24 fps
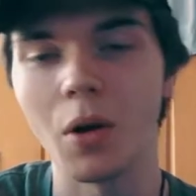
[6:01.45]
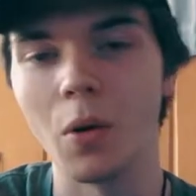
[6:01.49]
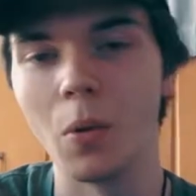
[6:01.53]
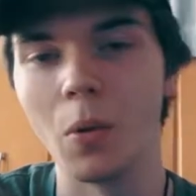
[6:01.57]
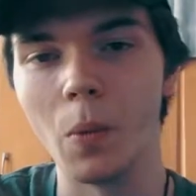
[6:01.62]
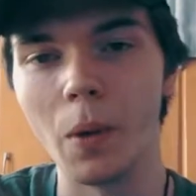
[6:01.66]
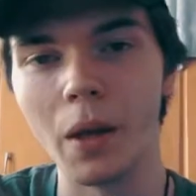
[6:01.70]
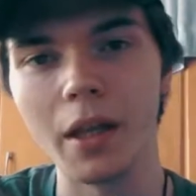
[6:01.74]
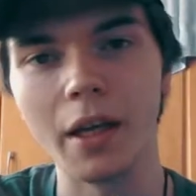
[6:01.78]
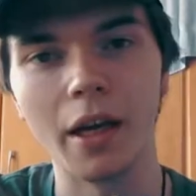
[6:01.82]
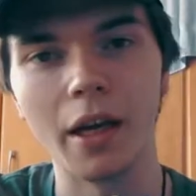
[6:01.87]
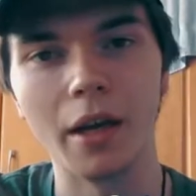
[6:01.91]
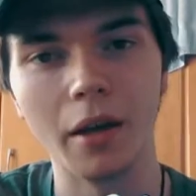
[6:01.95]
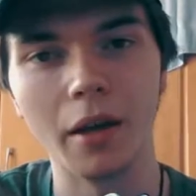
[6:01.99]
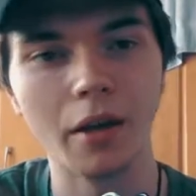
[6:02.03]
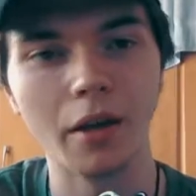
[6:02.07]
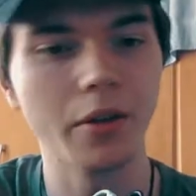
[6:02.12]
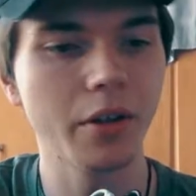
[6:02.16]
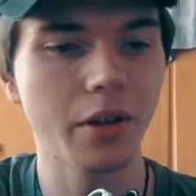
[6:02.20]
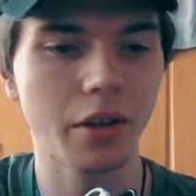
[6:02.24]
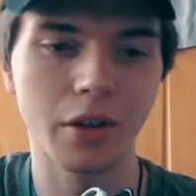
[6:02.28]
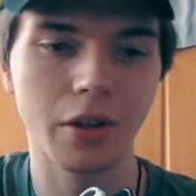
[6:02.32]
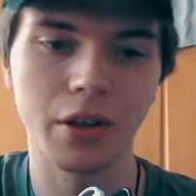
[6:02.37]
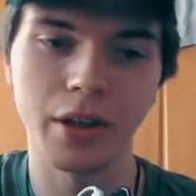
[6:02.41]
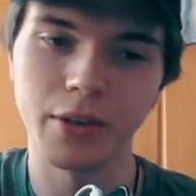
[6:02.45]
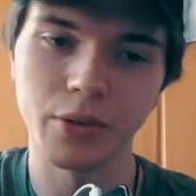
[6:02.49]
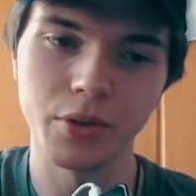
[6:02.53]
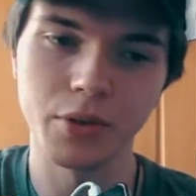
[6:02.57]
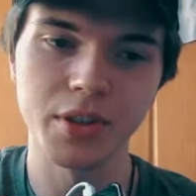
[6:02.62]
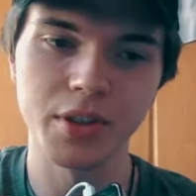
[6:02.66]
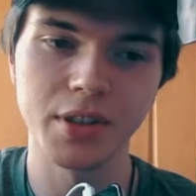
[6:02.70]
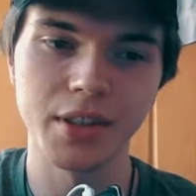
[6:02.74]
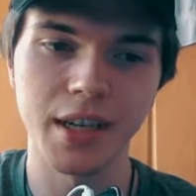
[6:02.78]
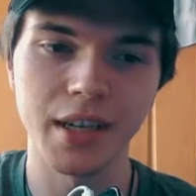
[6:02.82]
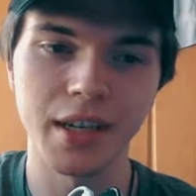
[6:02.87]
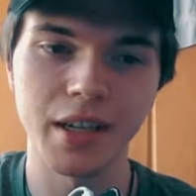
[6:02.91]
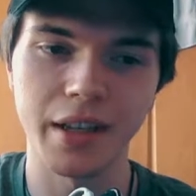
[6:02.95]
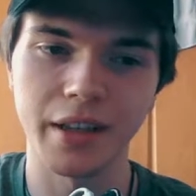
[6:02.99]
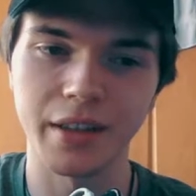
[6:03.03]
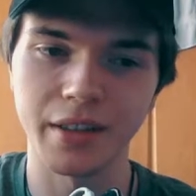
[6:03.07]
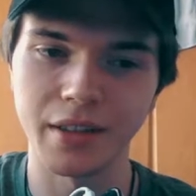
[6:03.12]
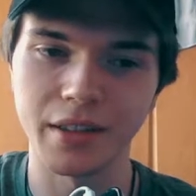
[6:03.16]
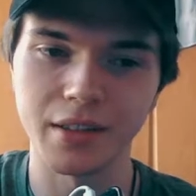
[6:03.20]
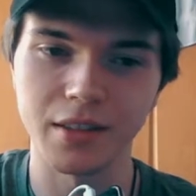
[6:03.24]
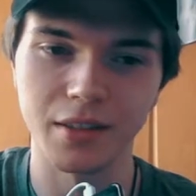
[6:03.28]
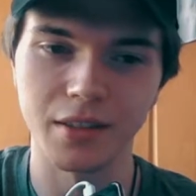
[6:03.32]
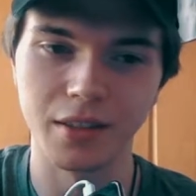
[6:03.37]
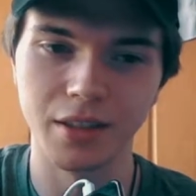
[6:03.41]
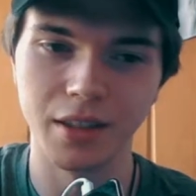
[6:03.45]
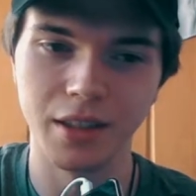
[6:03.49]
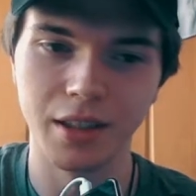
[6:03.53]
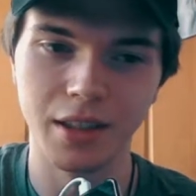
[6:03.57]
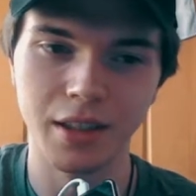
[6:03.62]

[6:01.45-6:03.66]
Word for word: Well, yeah, and I can say it like this.